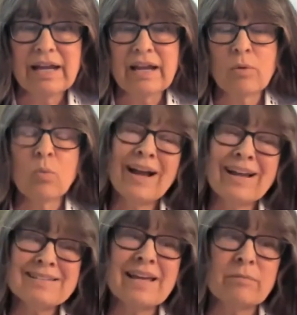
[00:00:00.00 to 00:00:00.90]
And why
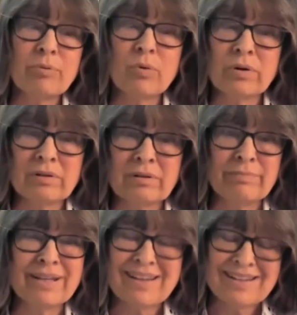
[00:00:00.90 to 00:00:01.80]
is that important?
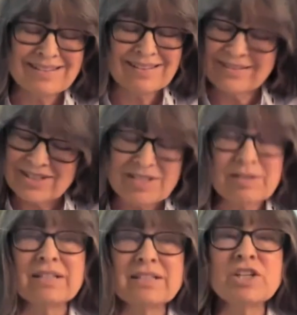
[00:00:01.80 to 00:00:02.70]
Because it'll
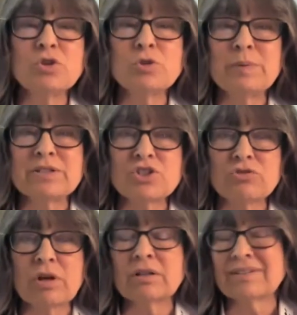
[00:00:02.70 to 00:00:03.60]
just continue to be a
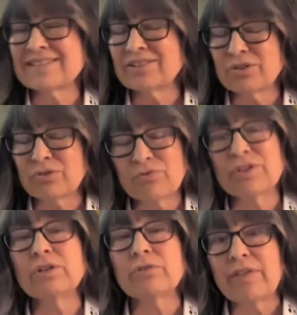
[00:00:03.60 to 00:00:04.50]
struggle until you
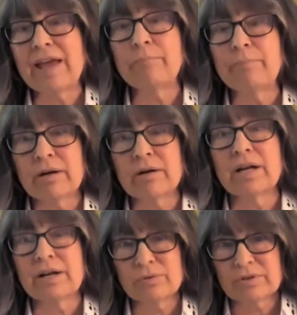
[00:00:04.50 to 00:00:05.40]
figure that part
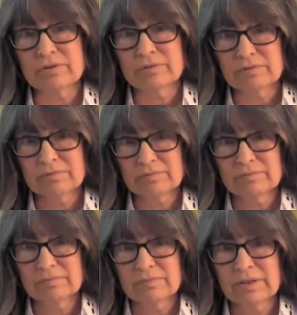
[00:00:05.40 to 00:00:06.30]
out,
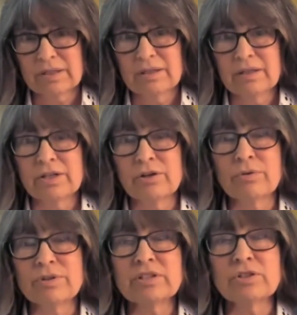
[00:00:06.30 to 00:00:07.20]

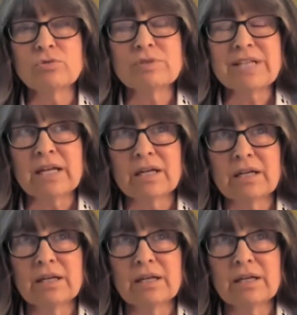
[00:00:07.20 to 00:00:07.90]
until you take